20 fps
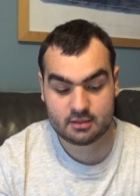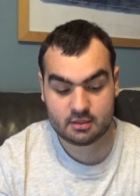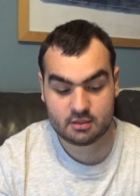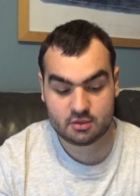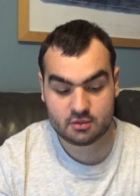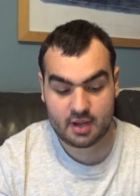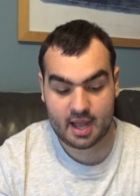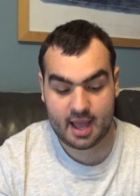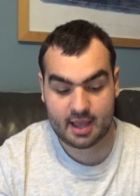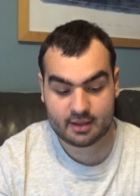and
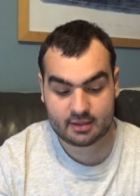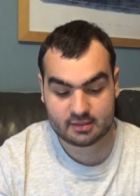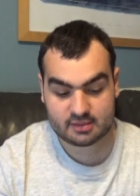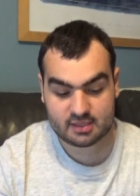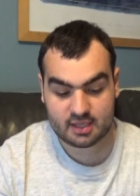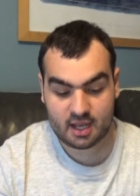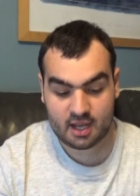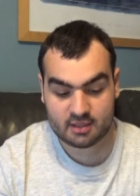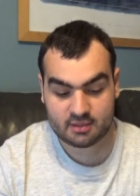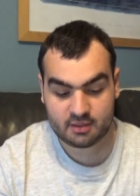
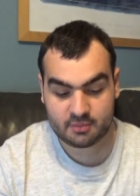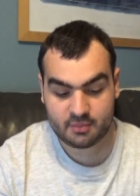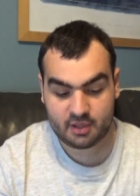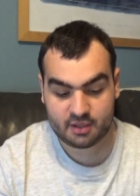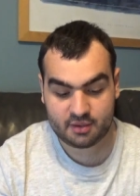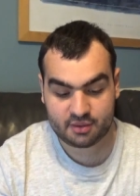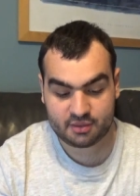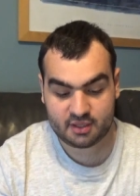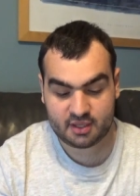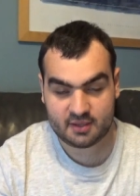Dragons, Honor
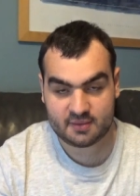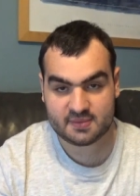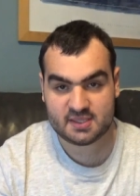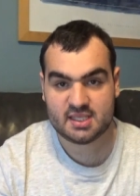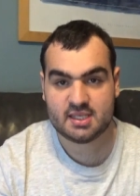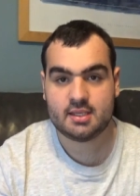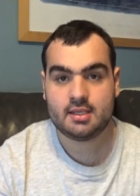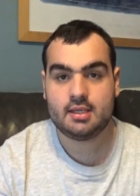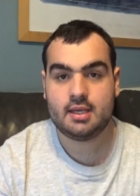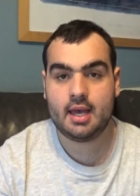Among
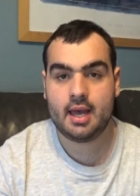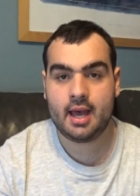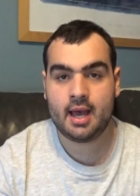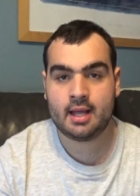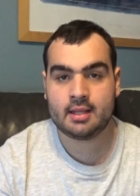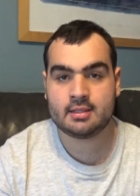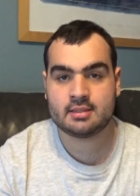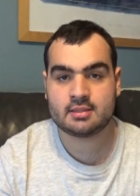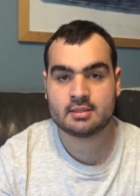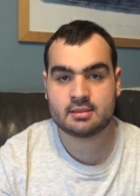Thieves.
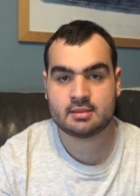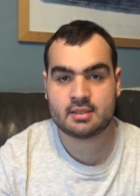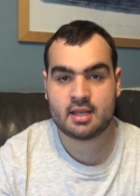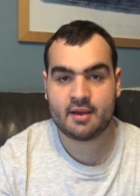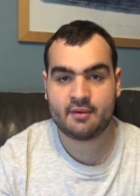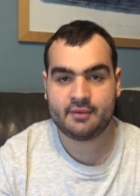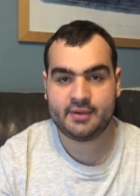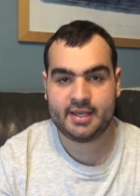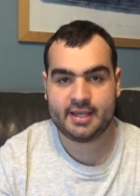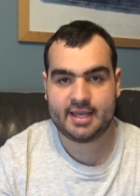Yeah, this is
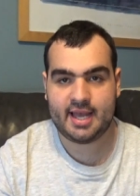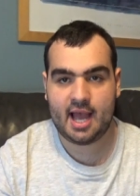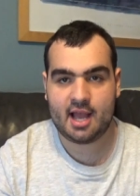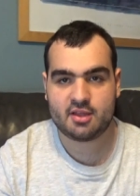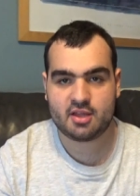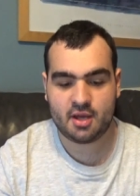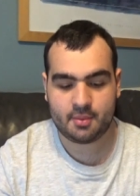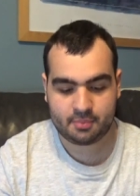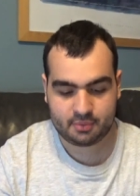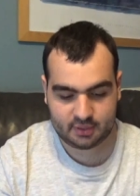definitely a
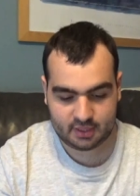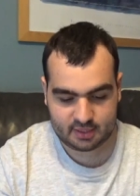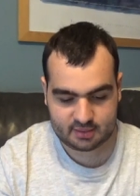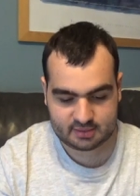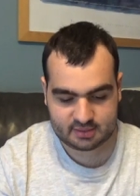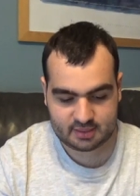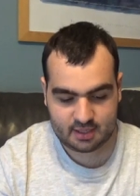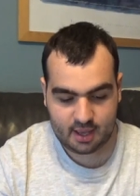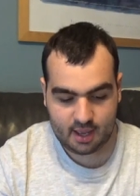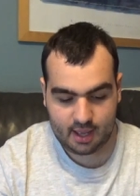catch-up
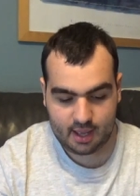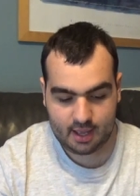list.